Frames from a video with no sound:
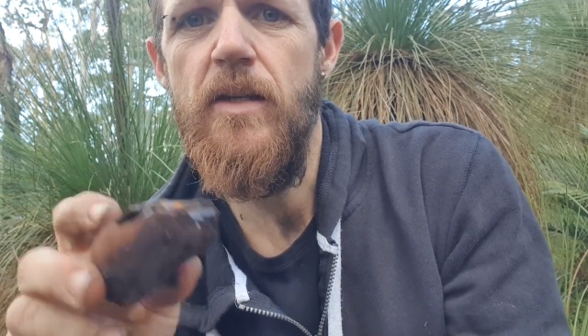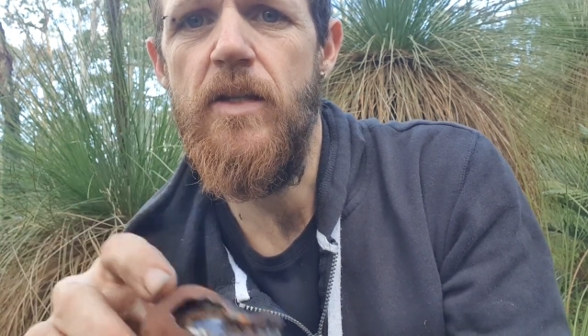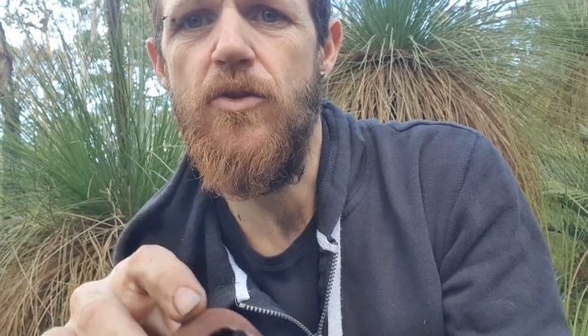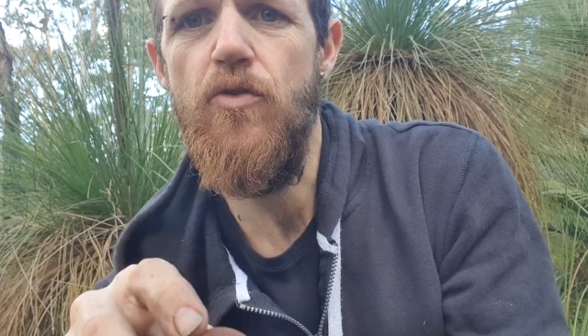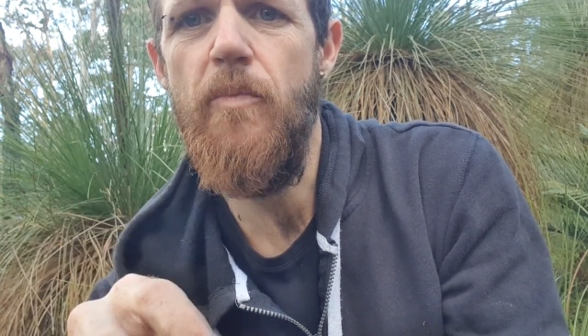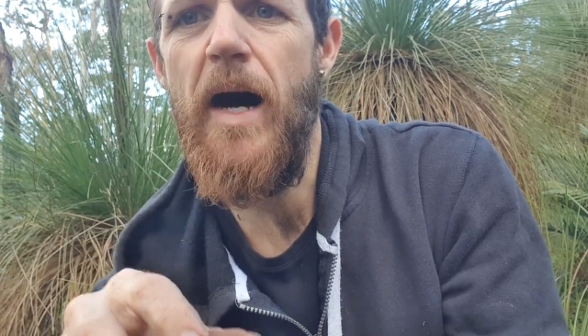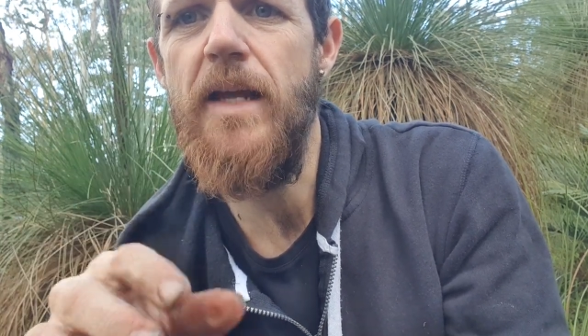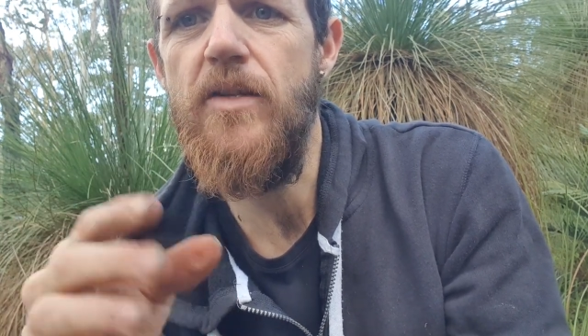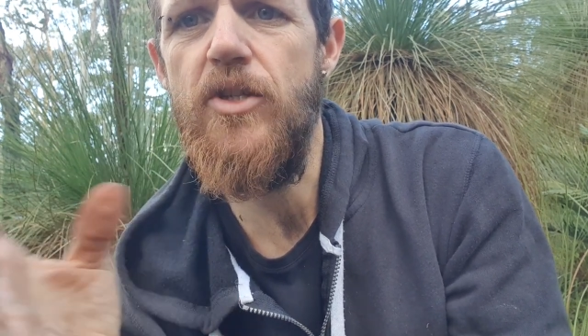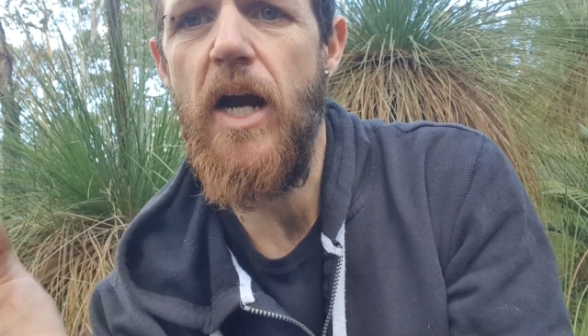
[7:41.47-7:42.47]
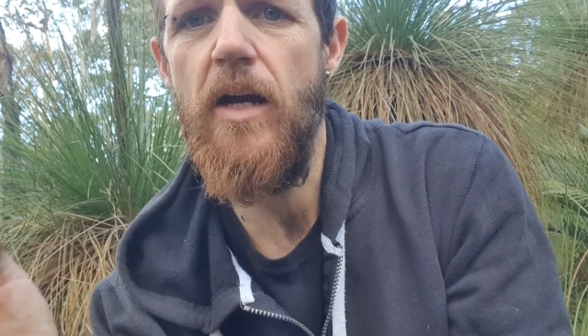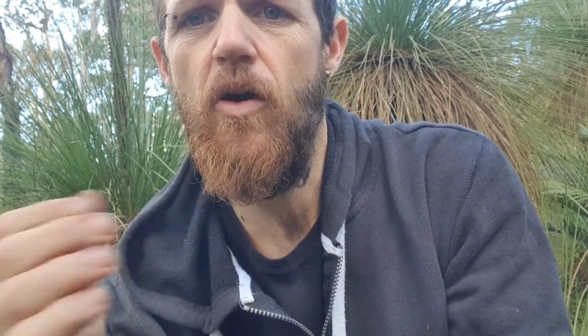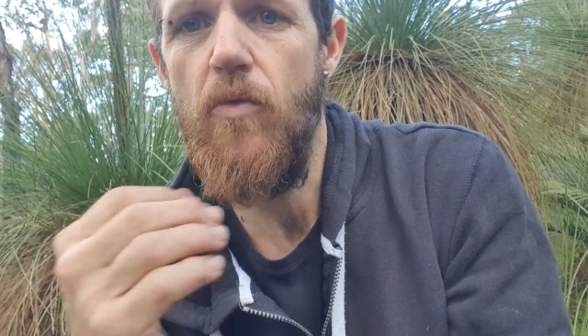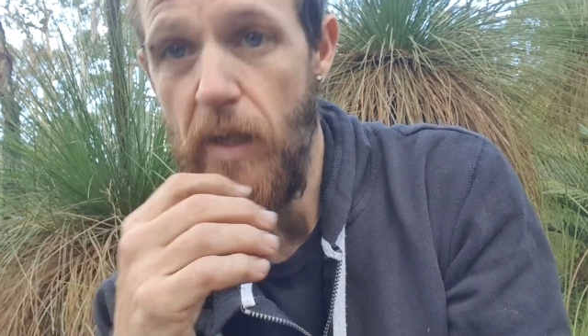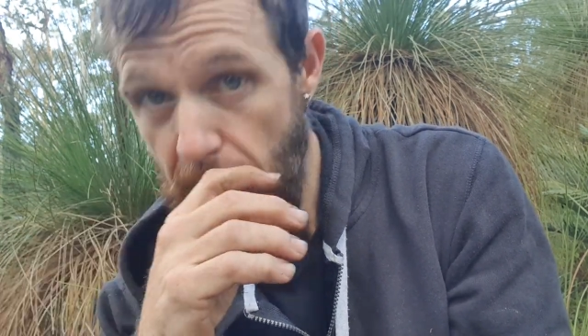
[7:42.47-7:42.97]
to two parts of
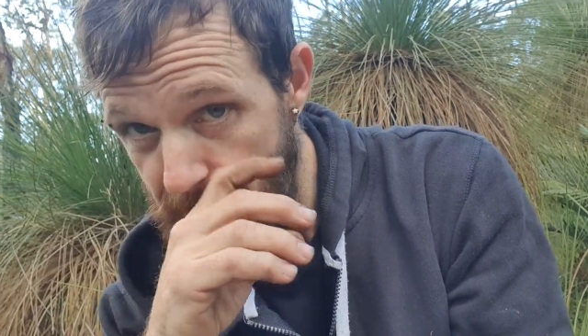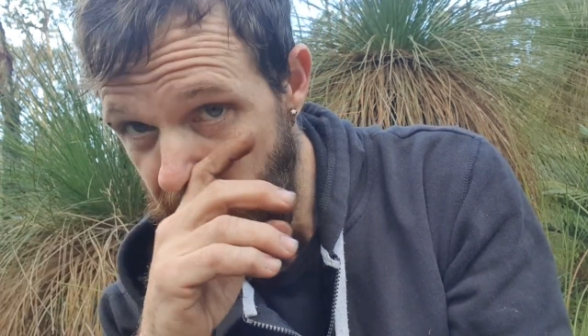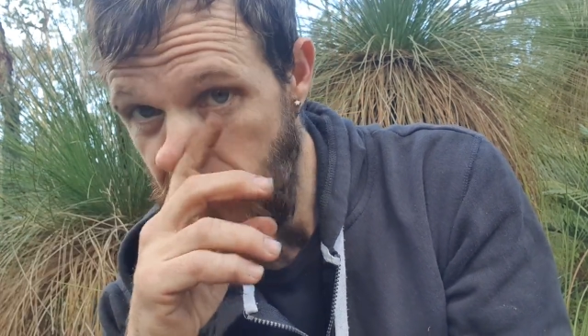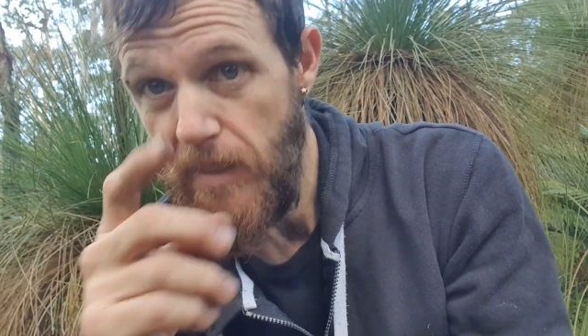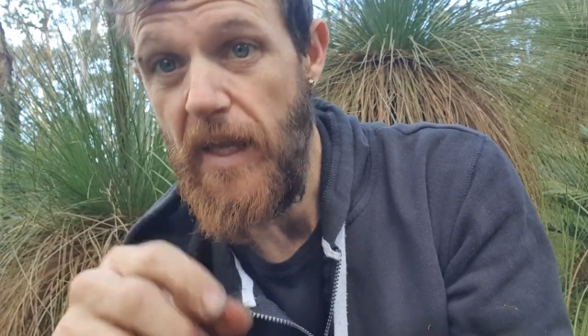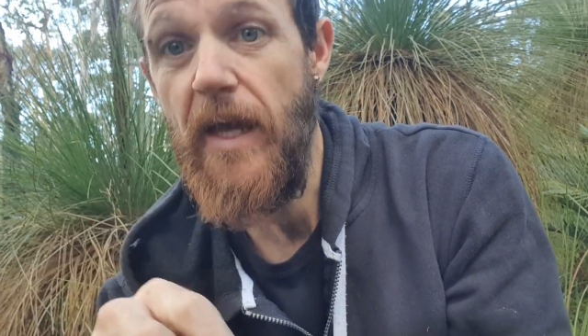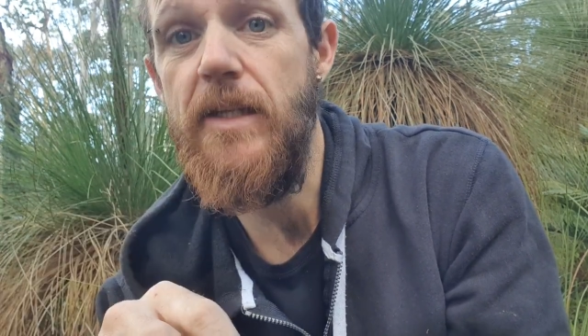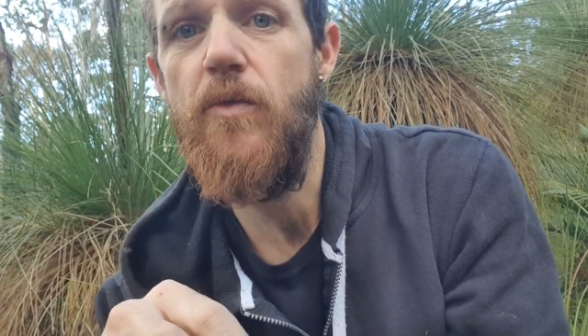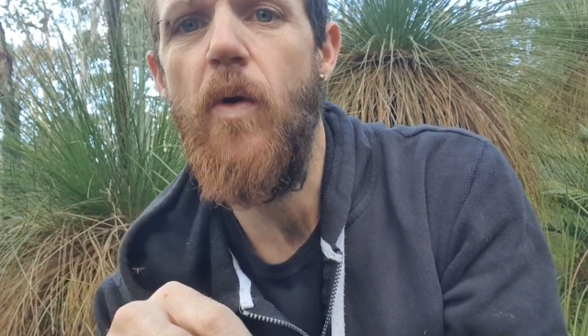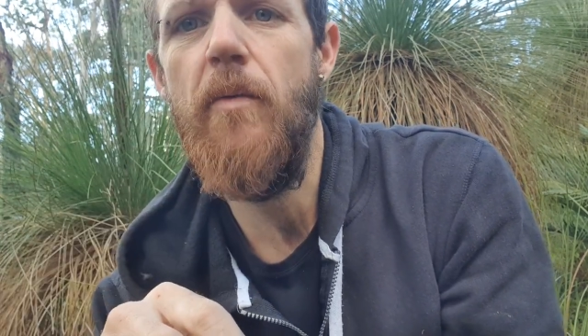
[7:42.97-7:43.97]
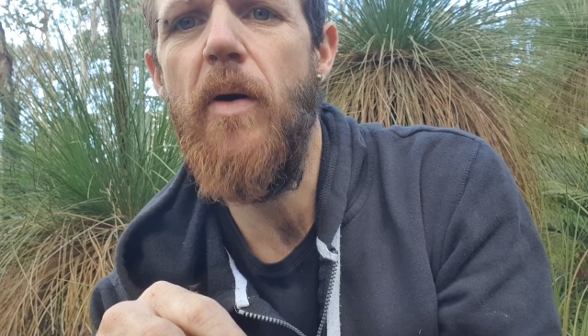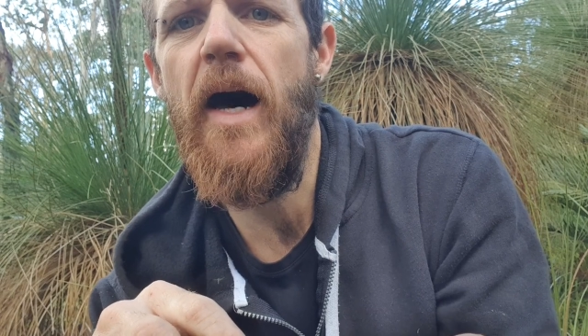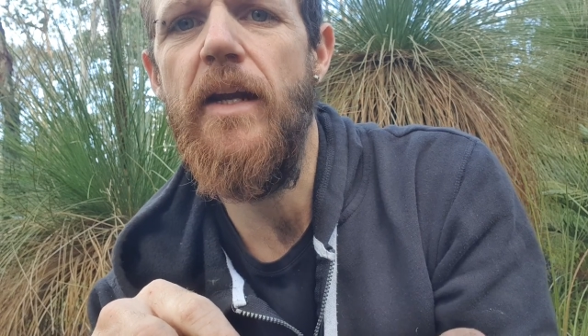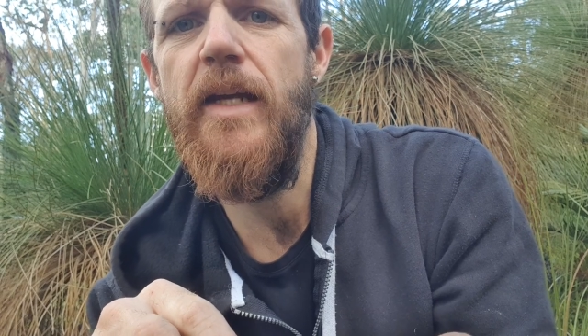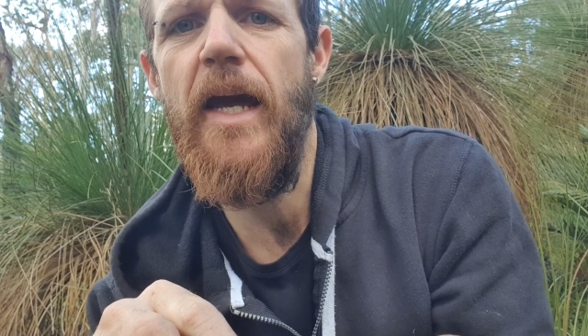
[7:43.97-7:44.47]
charcoal dust and to one
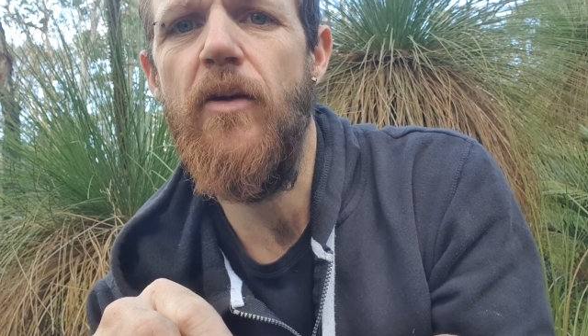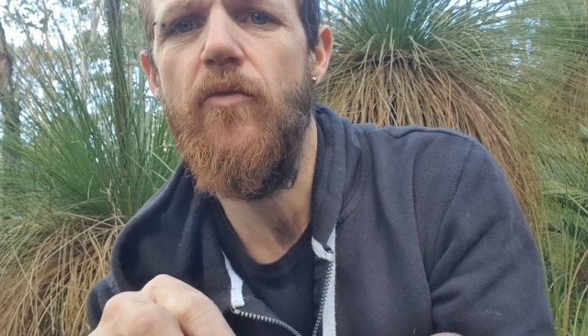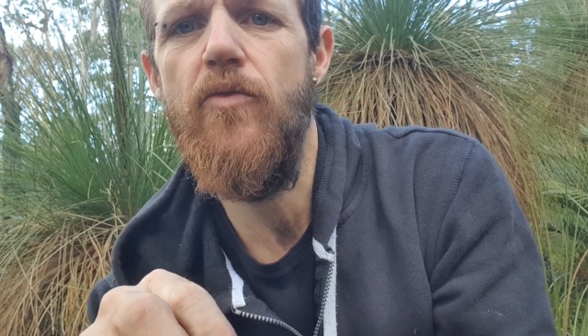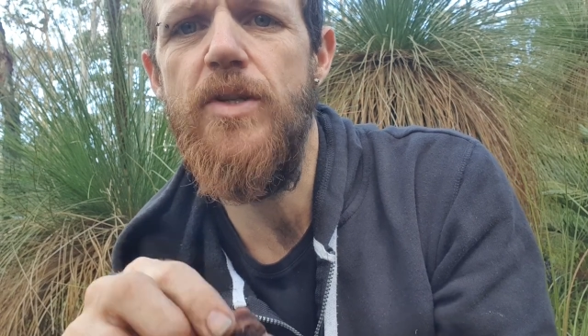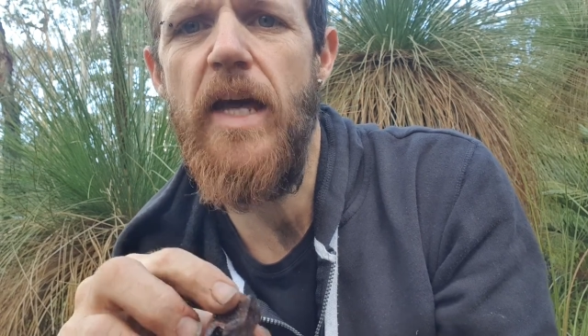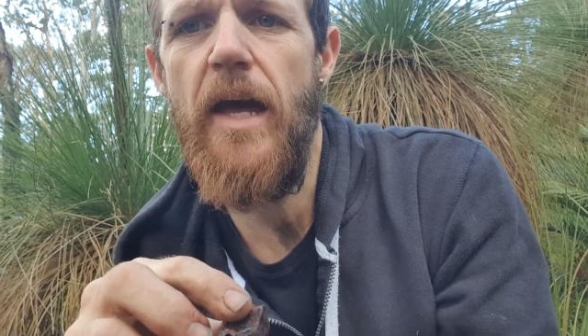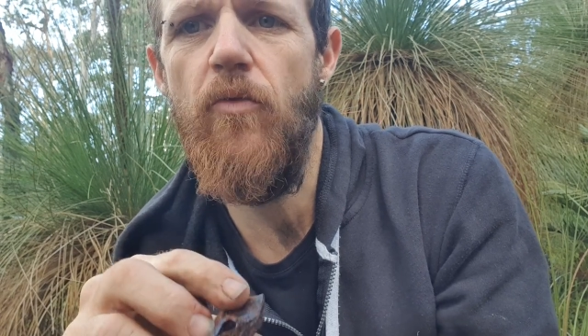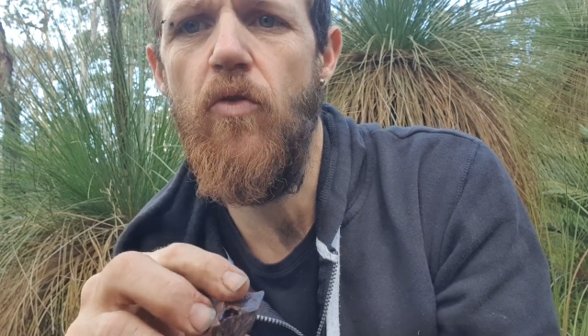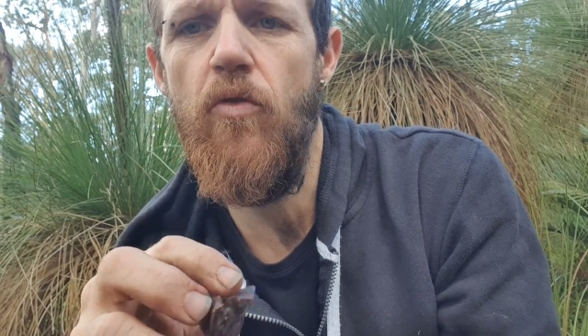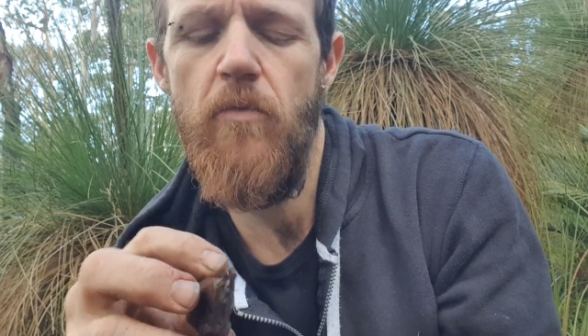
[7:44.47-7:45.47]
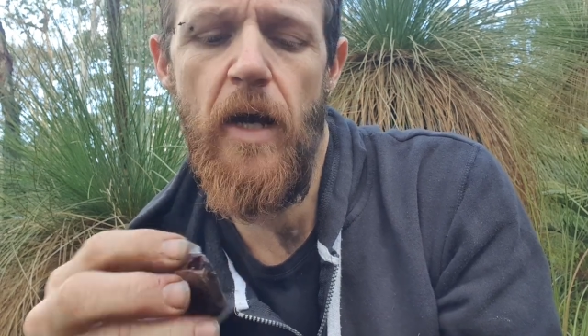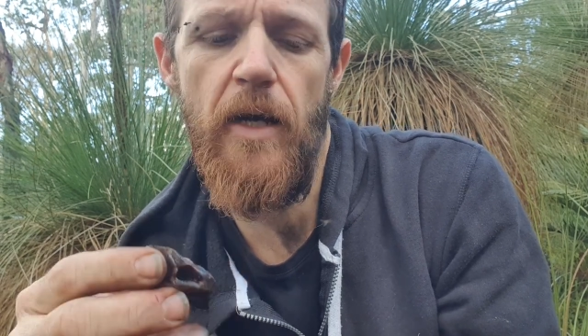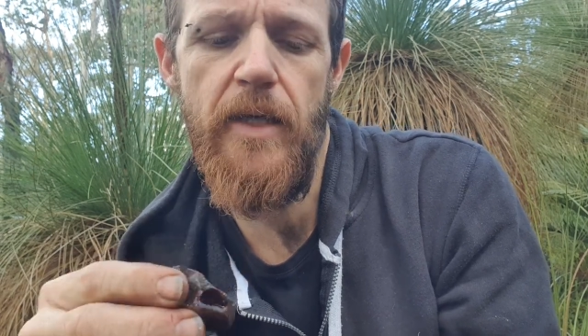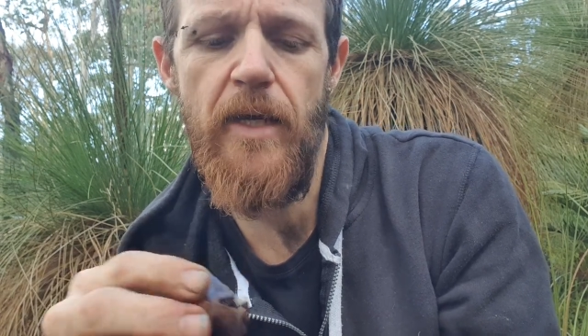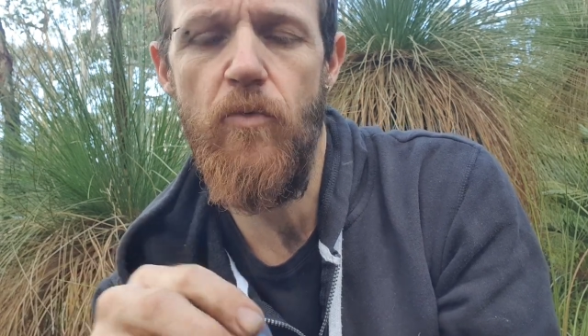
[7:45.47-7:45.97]
part of kangaroo scat or
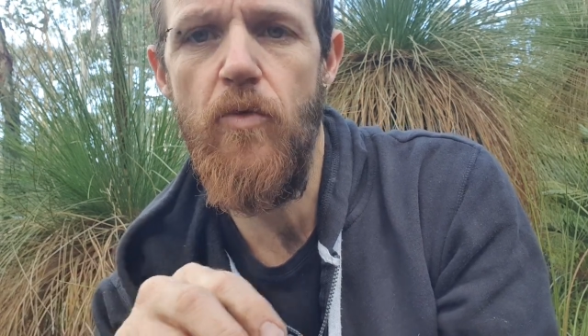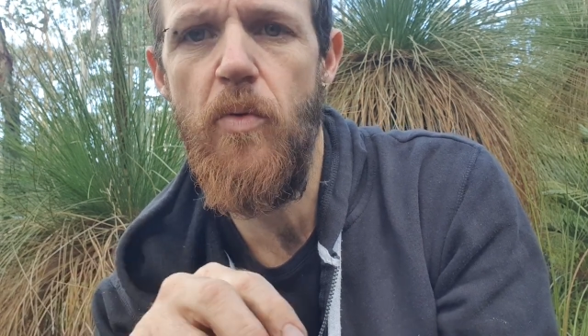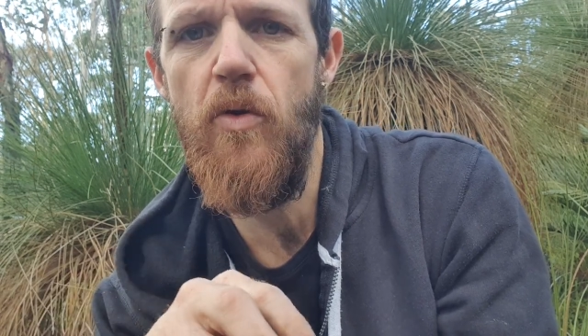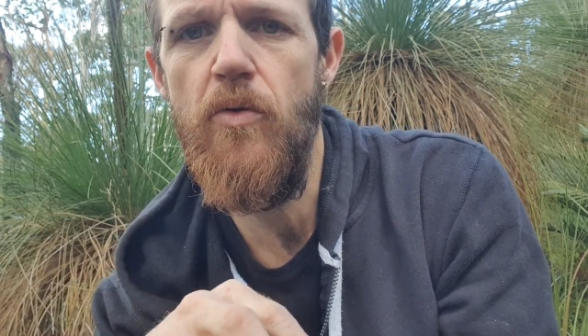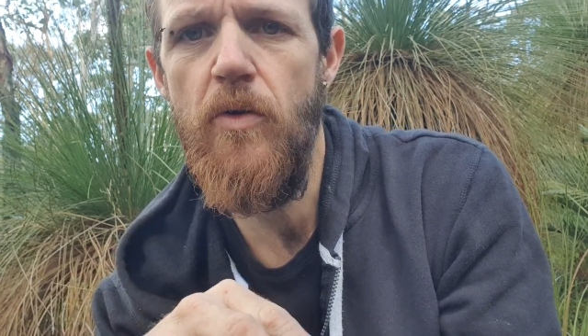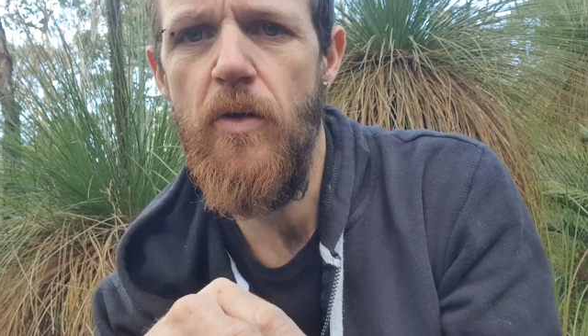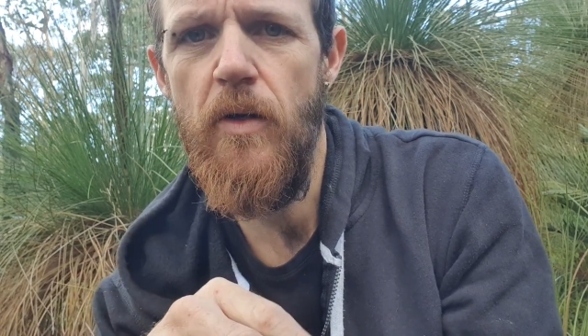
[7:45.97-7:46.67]
uh, kangaroo poo.